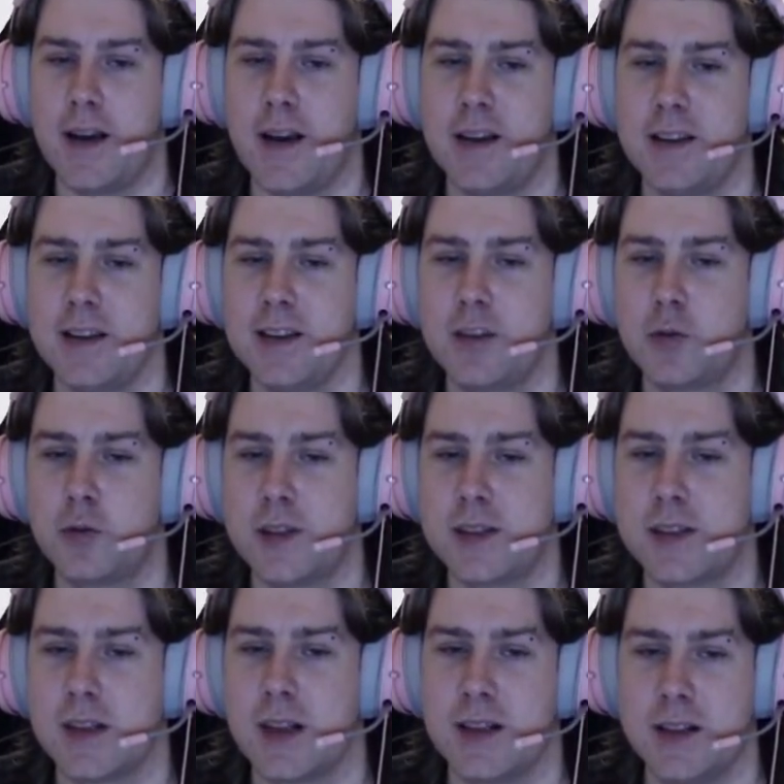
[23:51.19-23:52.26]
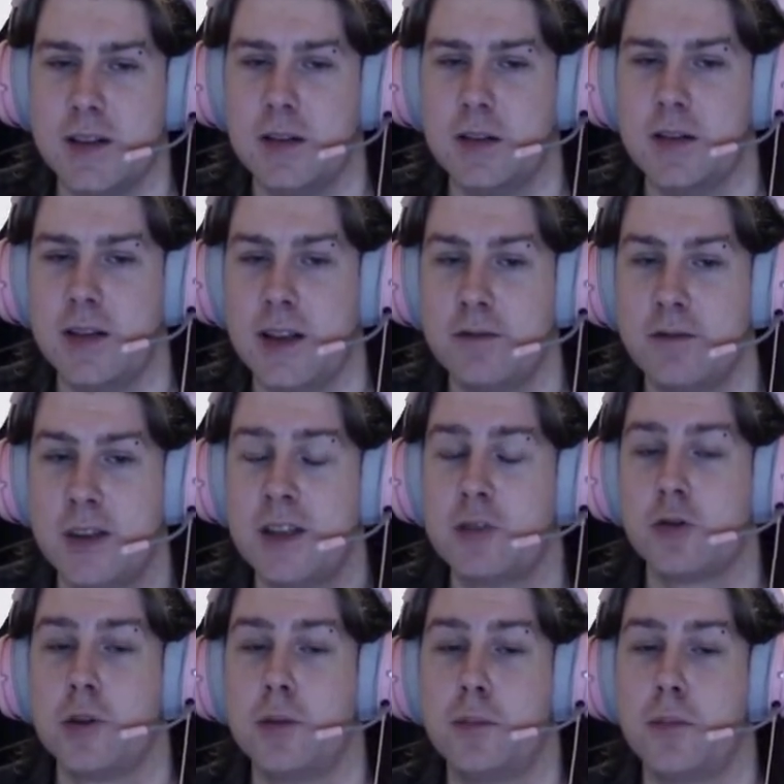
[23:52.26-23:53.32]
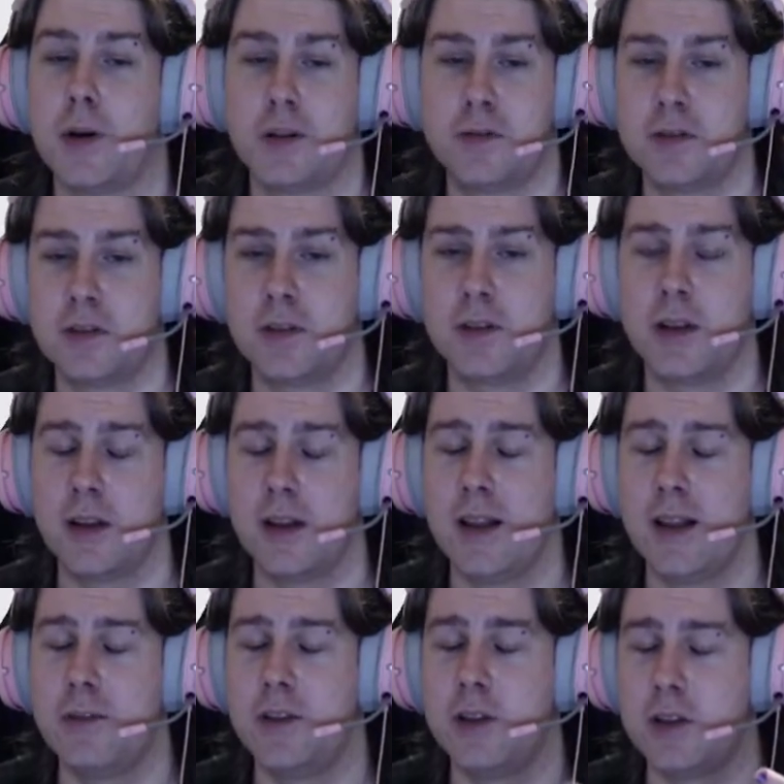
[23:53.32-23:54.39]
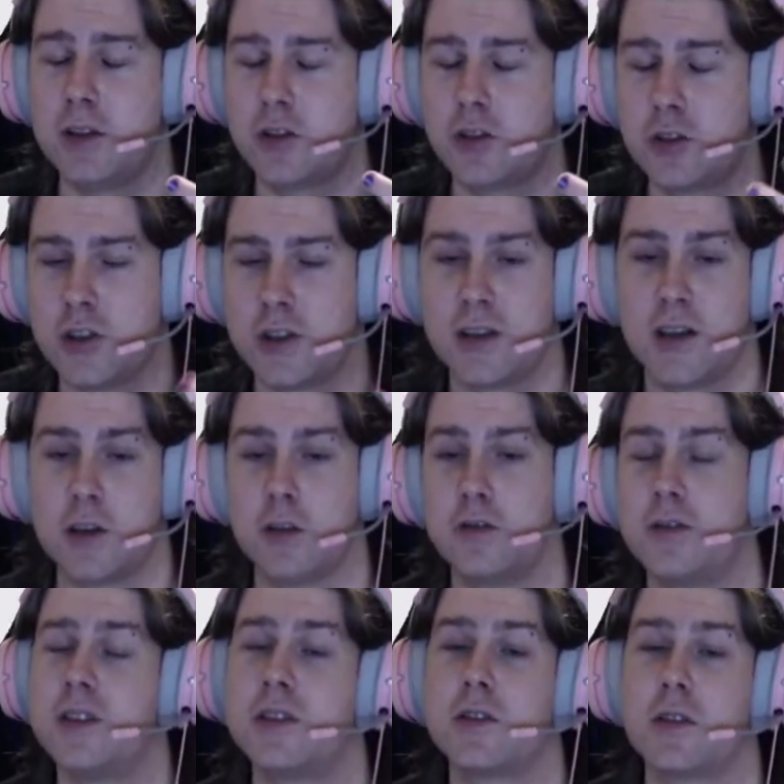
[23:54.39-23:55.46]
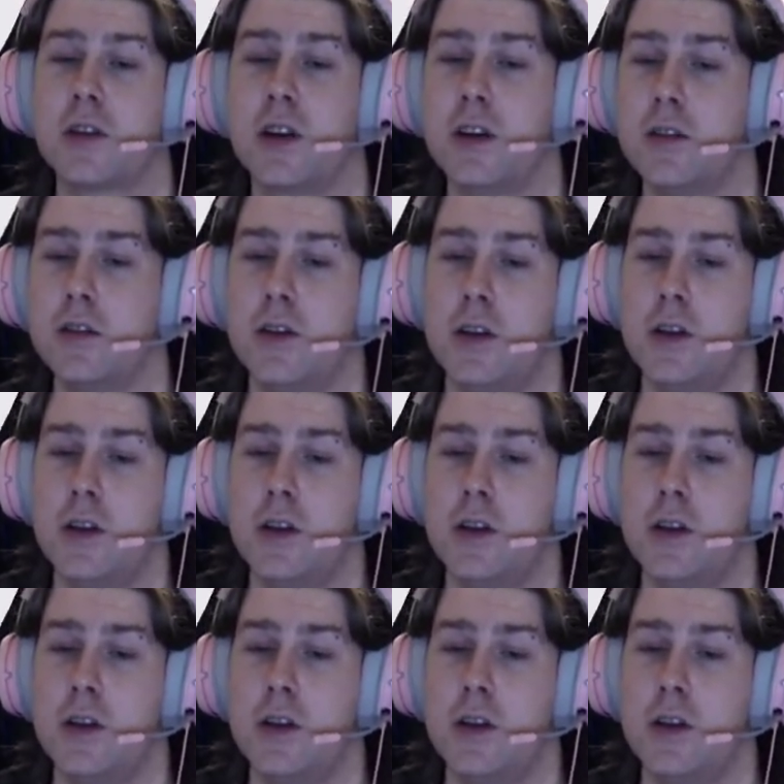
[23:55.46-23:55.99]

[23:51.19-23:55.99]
And increases, like, they literally buffed the living shit out of this, okay?